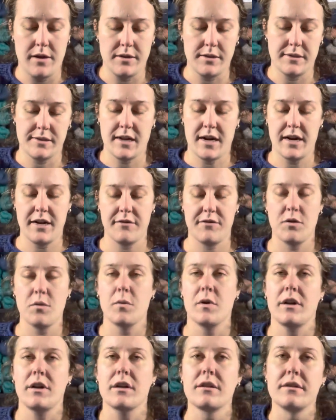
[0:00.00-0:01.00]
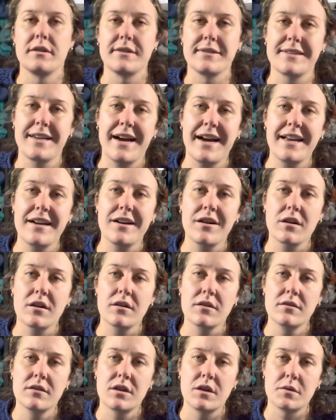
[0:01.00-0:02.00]
decide if you want it a little
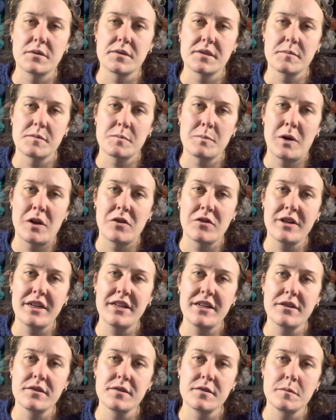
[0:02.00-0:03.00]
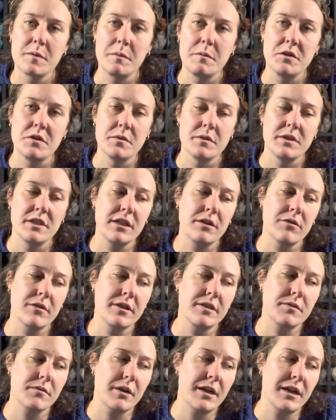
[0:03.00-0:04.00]
tighter, go to some smaller needles, maybe do a
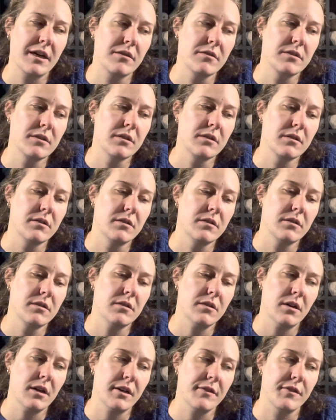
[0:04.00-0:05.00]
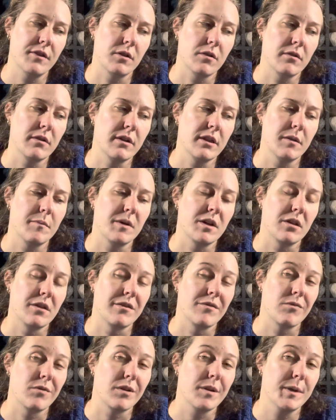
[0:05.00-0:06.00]
decrease round. Not if you're in the middle
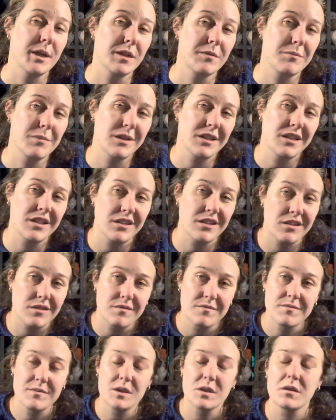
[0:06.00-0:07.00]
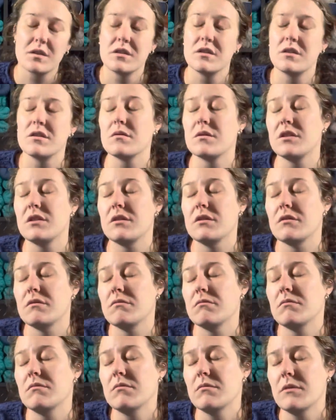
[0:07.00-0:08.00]
of ribbing, but you know, you can do what you
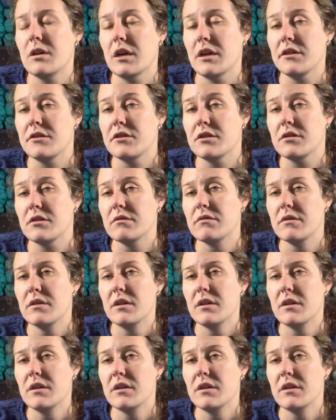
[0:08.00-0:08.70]
gotta do.